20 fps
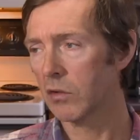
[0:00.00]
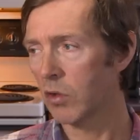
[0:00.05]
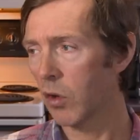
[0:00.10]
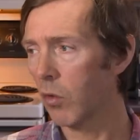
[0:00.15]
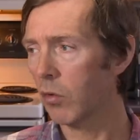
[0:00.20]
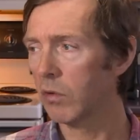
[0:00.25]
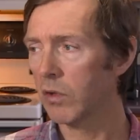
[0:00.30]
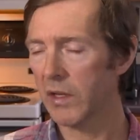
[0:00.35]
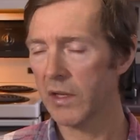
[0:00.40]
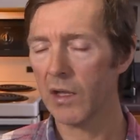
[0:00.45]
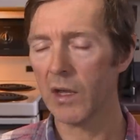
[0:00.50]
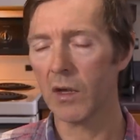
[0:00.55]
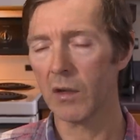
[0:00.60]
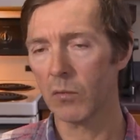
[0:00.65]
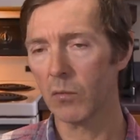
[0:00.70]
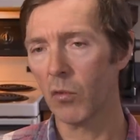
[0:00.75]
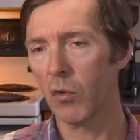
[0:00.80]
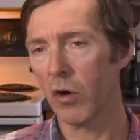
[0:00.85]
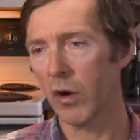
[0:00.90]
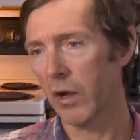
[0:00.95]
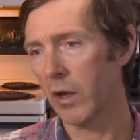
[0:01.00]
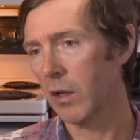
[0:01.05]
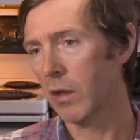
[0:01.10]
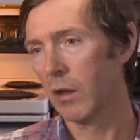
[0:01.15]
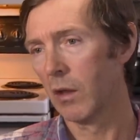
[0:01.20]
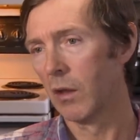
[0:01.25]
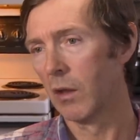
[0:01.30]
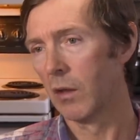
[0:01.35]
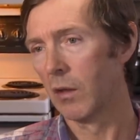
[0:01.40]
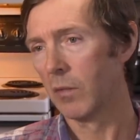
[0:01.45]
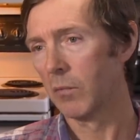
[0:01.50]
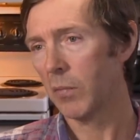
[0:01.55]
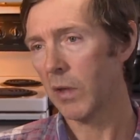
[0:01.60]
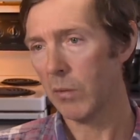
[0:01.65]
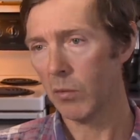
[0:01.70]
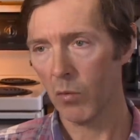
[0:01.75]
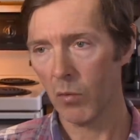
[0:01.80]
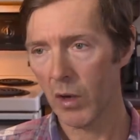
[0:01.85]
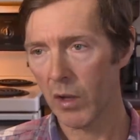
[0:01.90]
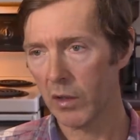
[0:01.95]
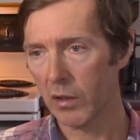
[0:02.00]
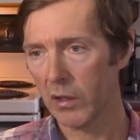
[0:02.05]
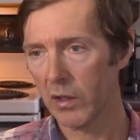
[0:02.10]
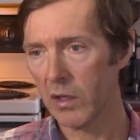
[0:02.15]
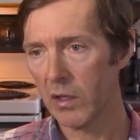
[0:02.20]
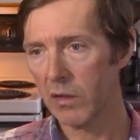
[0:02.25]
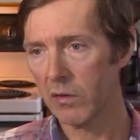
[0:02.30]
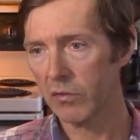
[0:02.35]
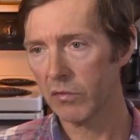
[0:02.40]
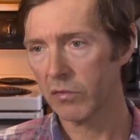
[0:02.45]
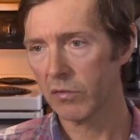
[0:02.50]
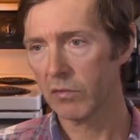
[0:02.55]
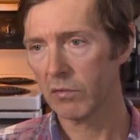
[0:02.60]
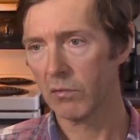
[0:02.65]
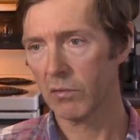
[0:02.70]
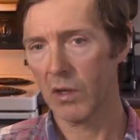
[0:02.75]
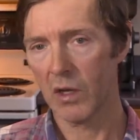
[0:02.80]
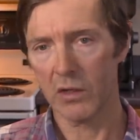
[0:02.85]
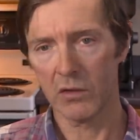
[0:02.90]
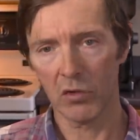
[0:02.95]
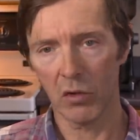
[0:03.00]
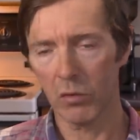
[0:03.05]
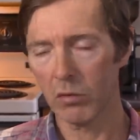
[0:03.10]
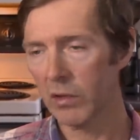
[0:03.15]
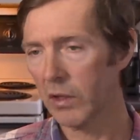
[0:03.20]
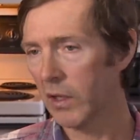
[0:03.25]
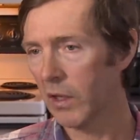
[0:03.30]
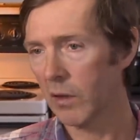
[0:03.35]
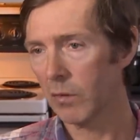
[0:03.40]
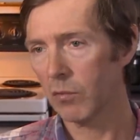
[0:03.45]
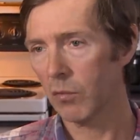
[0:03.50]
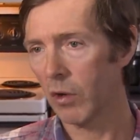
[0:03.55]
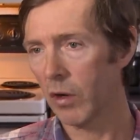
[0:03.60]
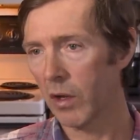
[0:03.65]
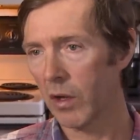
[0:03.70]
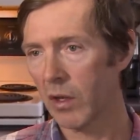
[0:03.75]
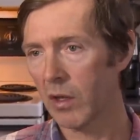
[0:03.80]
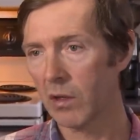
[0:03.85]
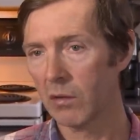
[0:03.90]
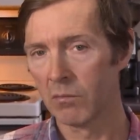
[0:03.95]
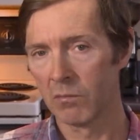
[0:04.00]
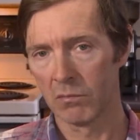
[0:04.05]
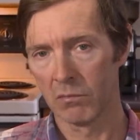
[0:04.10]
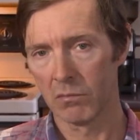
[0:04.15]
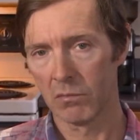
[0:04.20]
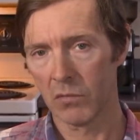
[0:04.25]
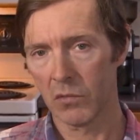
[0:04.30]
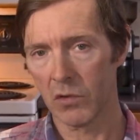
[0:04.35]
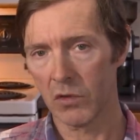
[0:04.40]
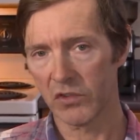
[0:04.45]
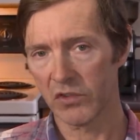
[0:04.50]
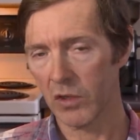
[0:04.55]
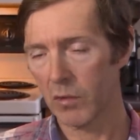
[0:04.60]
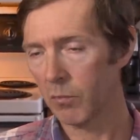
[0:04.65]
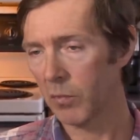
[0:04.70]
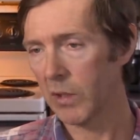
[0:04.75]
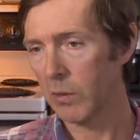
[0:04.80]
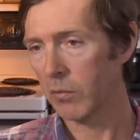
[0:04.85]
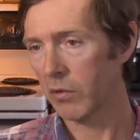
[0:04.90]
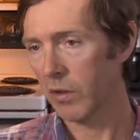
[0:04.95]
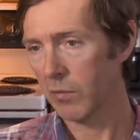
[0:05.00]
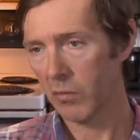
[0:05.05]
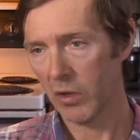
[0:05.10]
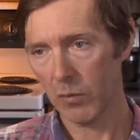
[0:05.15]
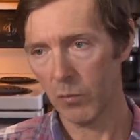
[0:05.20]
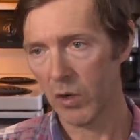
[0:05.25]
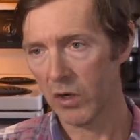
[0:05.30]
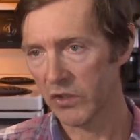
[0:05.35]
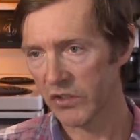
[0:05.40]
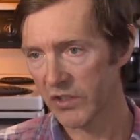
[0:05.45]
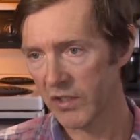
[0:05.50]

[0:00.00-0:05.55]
totally get why people want to leave. I totally get why there's some people that might want to